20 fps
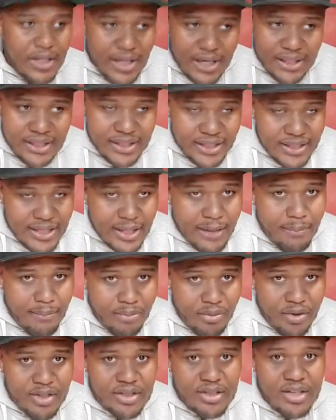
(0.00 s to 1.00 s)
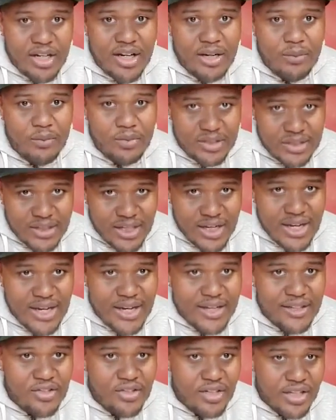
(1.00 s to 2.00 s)
I think Dak Prescott was
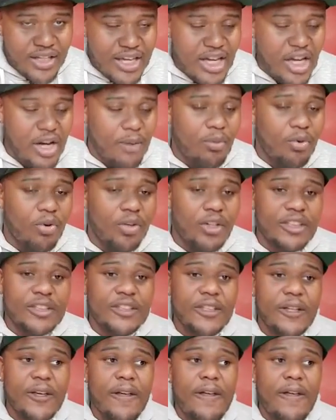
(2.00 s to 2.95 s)
signed to the Cowboys.